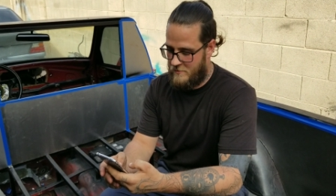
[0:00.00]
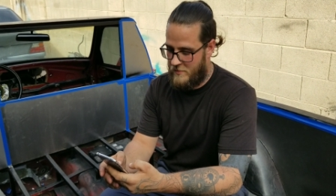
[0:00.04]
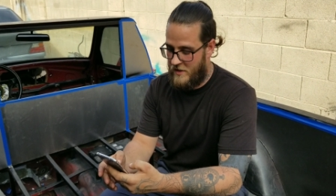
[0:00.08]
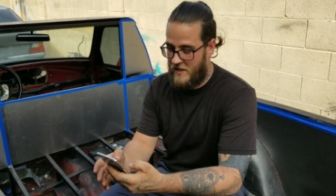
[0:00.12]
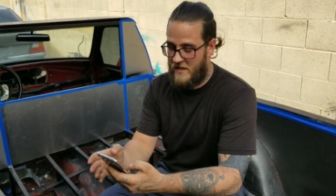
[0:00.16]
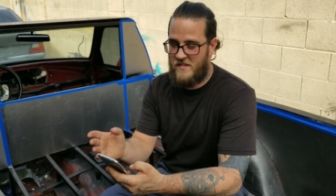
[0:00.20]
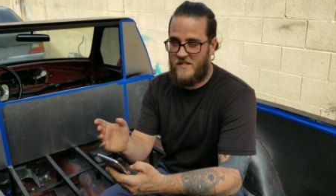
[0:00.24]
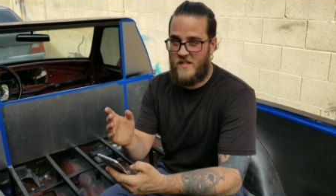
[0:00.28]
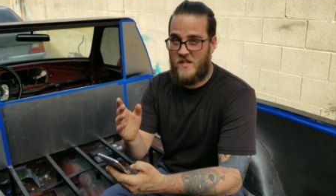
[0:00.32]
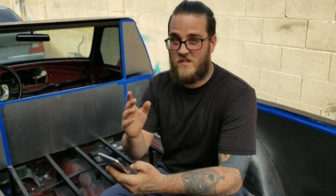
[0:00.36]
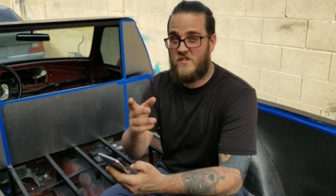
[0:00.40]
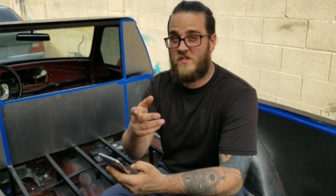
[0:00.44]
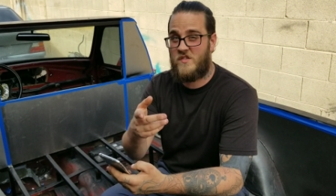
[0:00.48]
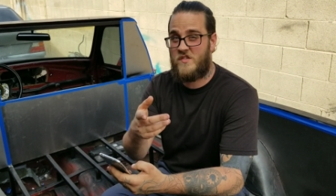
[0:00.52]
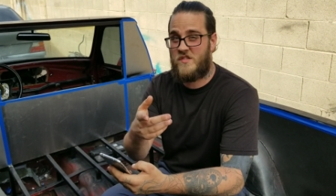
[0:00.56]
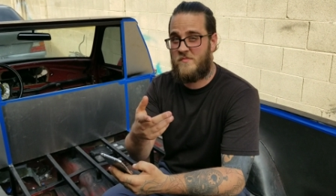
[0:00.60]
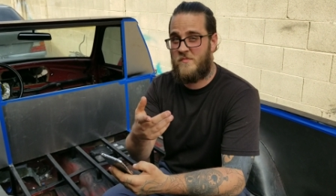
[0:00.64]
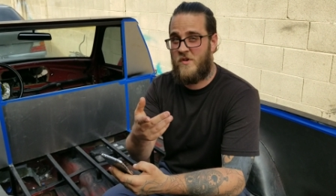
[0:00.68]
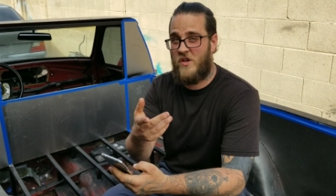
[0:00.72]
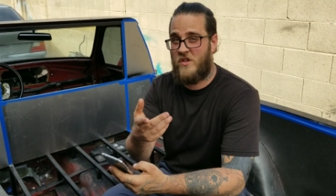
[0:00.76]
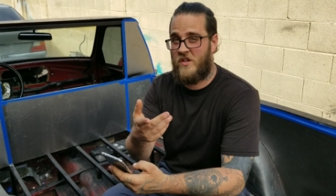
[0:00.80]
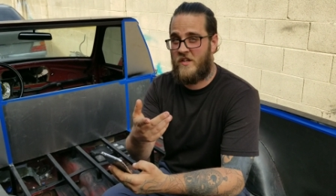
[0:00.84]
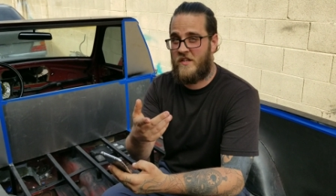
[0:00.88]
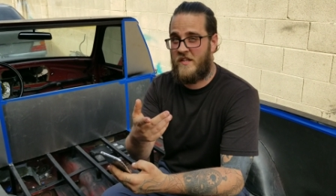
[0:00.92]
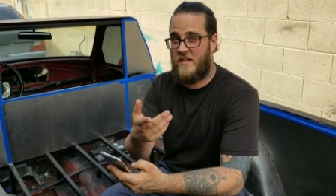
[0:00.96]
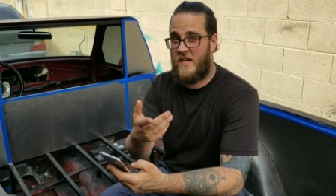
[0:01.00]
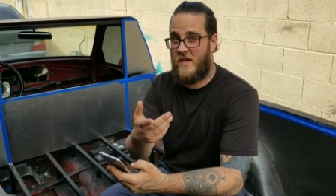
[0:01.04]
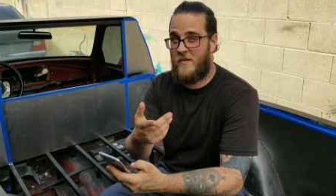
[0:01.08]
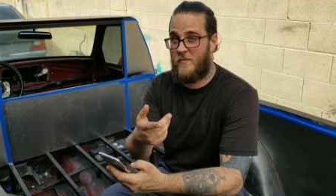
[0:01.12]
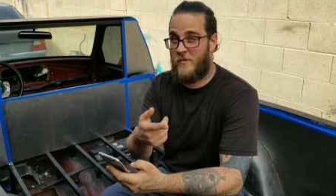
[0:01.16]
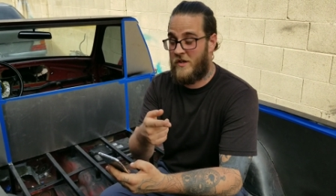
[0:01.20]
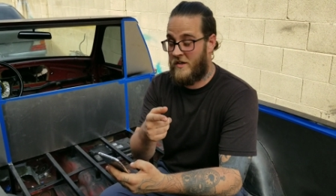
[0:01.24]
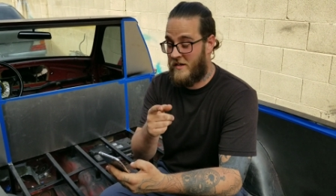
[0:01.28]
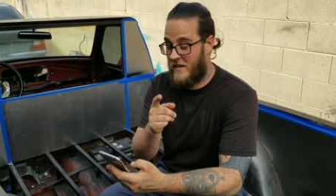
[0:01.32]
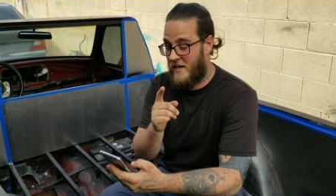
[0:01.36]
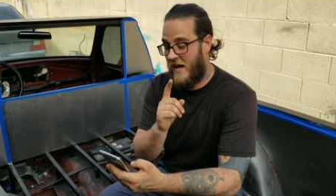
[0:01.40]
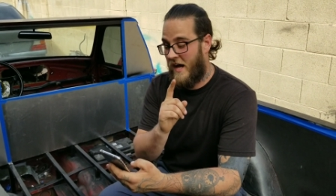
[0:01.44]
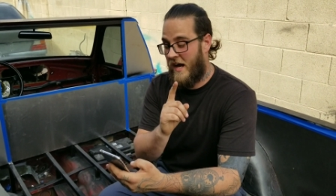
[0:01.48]
but it does look small on
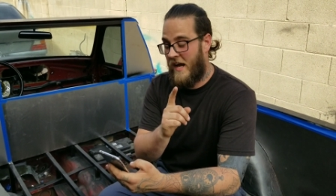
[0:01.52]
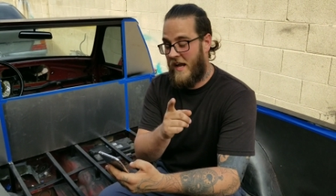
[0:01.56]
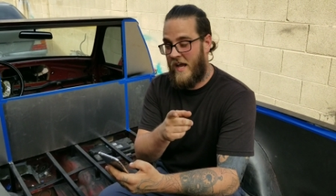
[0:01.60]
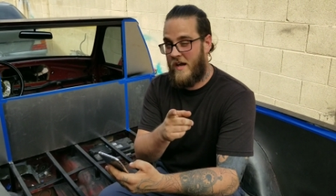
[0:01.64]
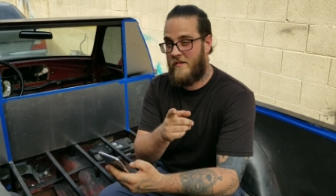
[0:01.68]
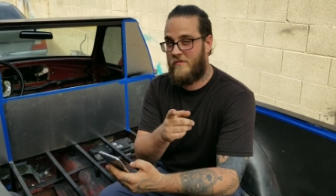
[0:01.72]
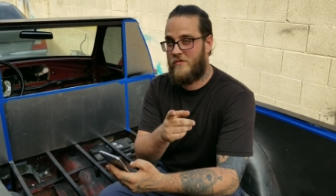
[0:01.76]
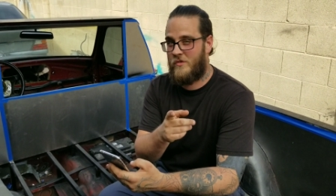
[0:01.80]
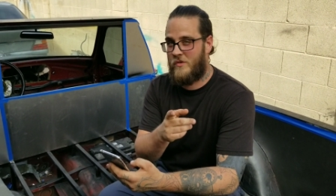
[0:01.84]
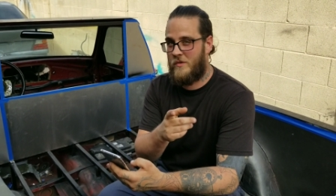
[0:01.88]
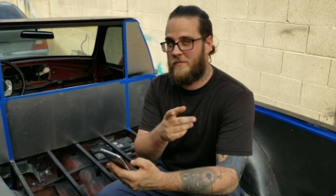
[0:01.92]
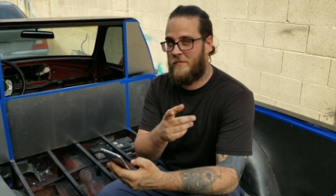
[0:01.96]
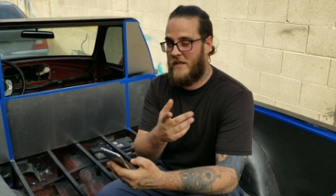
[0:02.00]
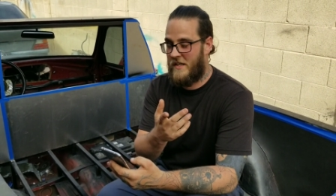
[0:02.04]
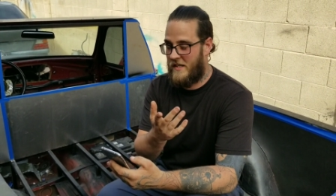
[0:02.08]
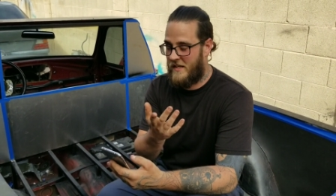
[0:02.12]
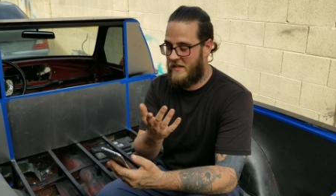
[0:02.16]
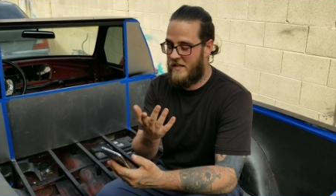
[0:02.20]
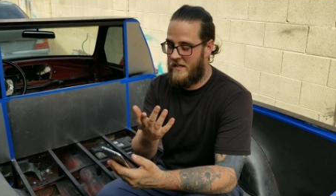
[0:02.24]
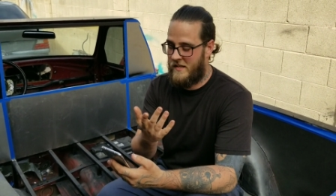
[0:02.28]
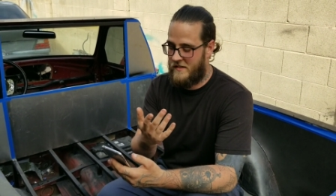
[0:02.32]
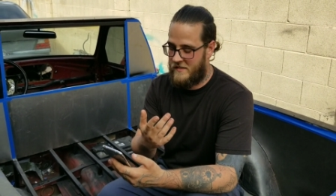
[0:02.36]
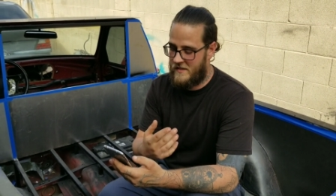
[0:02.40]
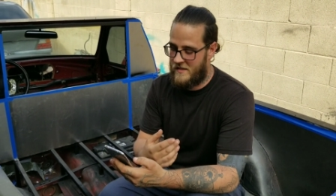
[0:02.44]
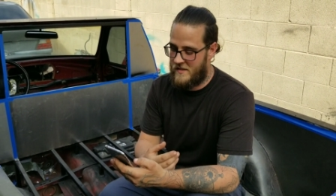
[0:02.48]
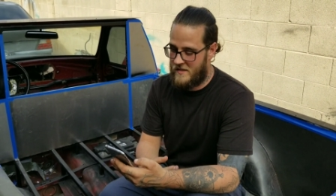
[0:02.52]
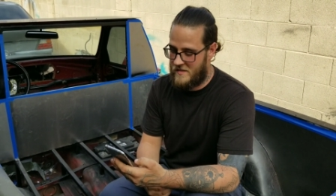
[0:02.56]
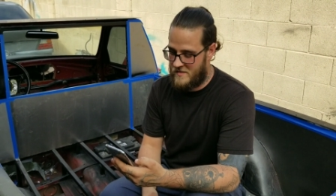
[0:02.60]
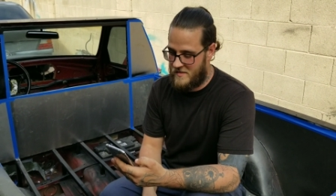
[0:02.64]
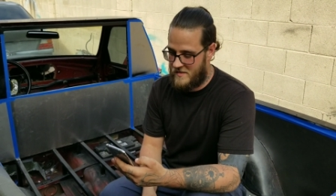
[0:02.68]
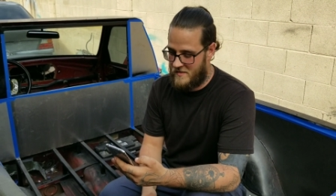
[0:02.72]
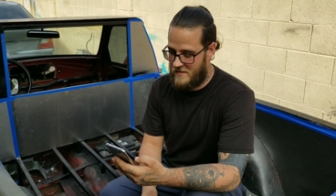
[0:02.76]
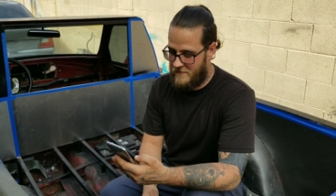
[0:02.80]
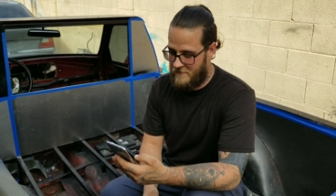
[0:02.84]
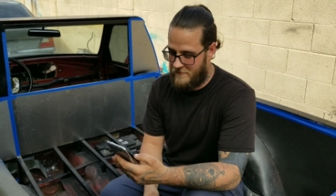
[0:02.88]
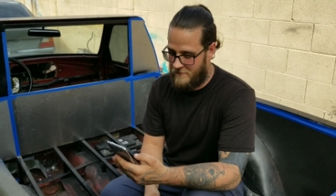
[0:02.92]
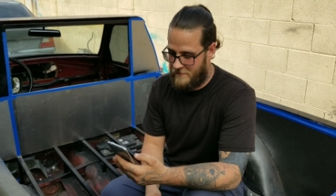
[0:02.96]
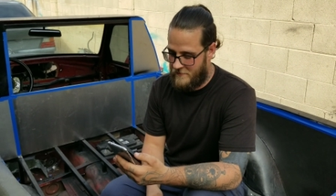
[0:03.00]
camera. I have to admit it. It does.